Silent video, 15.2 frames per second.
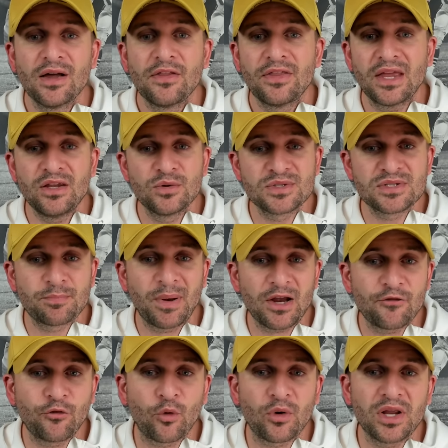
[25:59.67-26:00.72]
They use pick
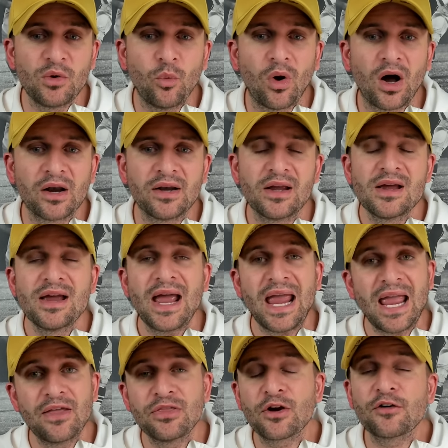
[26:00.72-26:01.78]
41
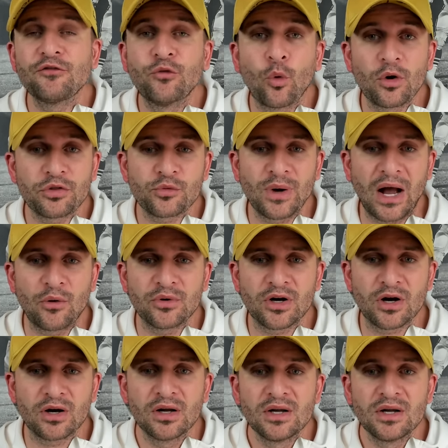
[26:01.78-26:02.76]
and their fourth rounder